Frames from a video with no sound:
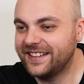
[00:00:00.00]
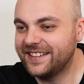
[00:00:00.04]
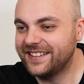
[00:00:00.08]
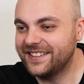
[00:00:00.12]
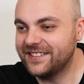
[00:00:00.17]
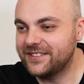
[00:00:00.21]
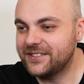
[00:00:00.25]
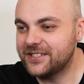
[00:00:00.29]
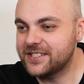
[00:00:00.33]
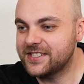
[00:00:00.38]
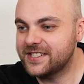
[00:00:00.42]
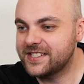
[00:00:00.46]

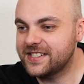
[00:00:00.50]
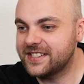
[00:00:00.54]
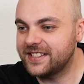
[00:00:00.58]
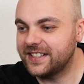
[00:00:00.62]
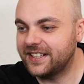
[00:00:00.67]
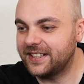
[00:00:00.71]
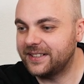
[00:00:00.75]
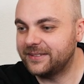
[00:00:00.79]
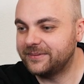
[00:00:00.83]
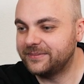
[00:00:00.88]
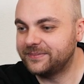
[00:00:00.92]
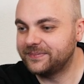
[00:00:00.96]
It was
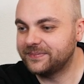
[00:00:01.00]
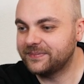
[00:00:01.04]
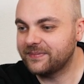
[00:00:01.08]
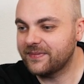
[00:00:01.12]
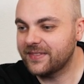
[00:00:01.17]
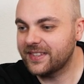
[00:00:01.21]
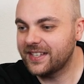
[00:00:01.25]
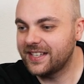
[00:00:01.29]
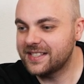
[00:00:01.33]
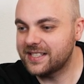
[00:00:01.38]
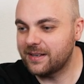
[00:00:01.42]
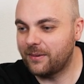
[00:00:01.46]

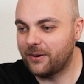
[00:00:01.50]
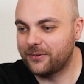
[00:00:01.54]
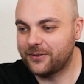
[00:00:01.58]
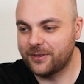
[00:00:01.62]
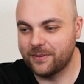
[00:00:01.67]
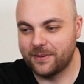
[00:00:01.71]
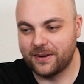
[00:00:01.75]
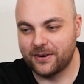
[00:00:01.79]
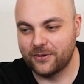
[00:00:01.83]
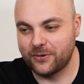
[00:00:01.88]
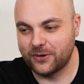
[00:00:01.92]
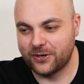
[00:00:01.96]
some of
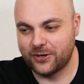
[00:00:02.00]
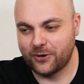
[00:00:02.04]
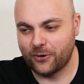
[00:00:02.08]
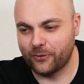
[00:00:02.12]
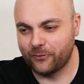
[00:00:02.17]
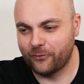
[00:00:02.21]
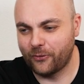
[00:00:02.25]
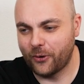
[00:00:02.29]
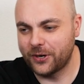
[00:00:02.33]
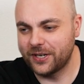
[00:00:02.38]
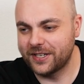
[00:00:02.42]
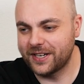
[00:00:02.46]
them are
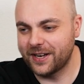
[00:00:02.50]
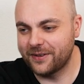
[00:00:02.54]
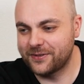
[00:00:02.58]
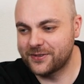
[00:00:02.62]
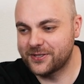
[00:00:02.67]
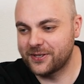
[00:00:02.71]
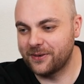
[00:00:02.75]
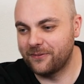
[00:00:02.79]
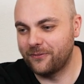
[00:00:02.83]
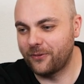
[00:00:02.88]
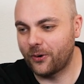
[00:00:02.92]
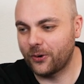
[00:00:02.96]
converted. They have
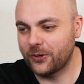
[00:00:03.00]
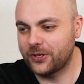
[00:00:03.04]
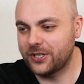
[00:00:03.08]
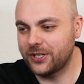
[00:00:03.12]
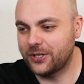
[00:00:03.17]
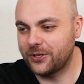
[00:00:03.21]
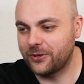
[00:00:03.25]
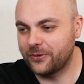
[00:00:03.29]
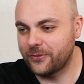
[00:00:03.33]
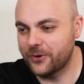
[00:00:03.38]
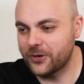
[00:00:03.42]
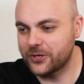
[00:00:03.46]
some wonky
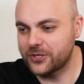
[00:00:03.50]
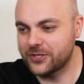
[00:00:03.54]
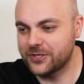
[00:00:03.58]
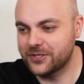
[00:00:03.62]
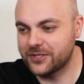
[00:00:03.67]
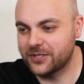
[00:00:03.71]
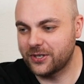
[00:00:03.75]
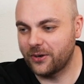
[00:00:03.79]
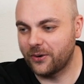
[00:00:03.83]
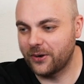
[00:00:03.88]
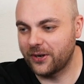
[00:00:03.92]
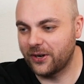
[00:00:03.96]
conversions
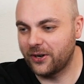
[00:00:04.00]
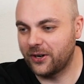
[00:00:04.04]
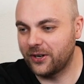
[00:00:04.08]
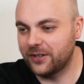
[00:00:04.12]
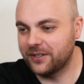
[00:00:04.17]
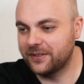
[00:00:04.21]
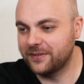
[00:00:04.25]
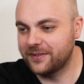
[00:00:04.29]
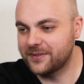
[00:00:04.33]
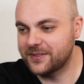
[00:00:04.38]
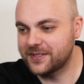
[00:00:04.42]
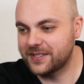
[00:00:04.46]
going
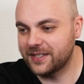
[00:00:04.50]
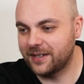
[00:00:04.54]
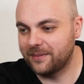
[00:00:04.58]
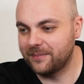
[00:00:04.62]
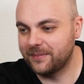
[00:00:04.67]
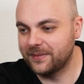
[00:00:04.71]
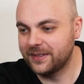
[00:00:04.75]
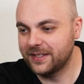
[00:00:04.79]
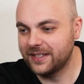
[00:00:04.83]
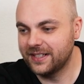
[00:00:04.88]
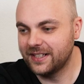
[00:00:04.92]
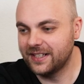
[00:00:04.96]
on with
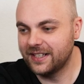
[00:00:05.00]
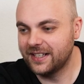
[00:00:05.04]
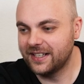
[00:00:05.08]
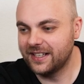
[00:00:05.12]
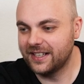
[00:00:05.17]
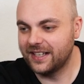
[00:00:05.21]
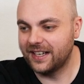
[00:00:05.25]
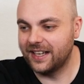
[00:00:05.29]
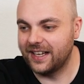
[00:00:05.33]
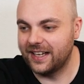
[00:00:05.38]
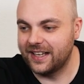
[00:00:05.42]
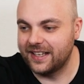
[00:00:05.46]
some
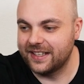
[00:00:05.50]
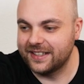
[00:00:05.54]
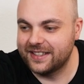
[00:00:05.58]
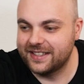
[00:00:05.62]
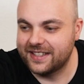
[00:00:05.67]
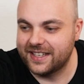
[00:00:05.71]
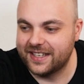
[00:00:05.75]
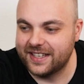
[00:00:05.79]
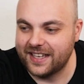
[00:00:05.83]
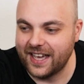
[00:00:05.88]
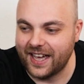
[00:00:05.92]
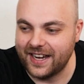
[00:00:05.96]

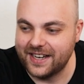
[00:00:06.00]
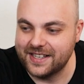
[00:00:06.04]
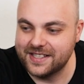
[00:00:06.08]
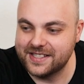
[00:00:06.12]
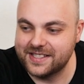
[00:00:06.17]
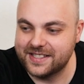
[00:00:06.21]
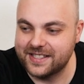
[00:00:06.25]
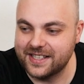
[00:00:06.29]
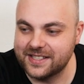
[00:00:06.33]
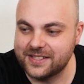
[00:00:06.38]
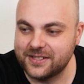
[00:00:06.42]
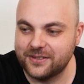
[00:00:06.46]

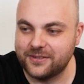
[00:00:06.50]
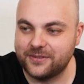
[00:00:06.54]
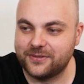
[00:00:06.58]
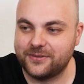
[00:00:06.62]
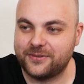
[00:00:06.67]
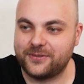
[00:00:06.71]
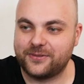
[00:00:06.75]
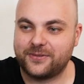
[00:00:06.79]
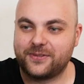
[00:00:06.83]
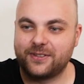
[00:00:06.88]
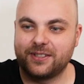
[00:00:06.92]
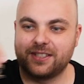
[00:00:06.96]
canisters of
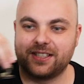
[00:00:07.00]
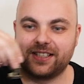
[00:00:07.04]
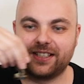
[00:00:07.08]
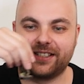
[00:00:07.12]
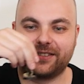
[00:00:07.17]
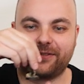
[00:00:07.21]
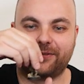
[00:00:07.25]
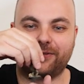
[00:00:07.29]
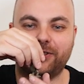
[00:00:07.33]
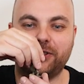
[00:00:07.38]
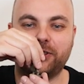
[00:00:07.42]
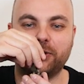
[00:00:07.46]

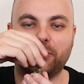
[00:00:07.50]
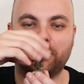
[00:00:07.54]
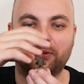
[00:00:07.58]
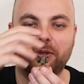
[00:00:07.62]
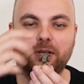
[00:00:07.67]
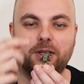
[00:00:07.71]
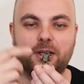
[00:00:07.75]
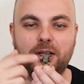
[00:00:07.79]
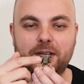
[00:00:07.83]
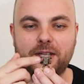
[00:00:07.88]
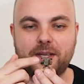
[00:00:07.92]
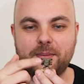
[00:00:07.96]

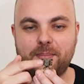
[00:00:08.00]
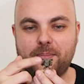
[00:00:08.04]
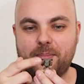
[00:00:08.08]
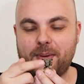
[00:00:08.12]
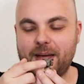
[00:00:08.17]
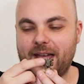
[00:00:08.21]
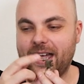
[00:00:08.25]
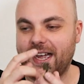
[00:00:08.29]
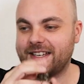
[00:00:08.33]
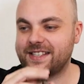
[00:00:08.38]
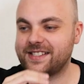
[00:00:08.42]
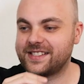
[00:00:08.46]
fuel on the
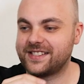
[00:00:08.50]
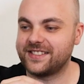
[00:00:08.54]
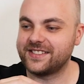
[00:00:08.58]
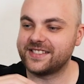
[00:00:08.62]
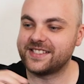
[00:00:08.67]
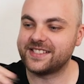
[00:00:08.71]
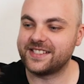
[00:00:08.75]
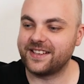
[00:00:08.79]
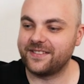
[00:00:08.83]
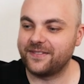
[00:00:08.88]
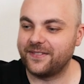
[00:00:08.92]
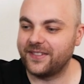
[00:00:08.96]
backs or
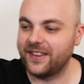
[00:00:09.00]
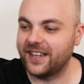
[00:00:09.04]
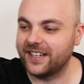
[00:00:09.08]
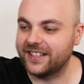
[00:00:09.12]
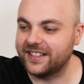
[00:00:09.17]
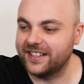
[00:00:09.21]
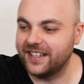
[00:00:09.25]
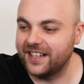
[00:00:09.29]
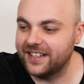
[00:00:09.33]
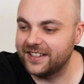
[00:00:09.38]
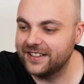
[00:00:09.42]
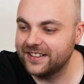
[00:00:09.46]
stuff like
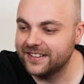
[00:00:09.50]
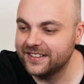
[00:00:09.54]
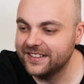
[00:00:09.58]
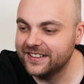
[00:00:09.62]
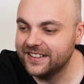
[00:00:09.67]
that.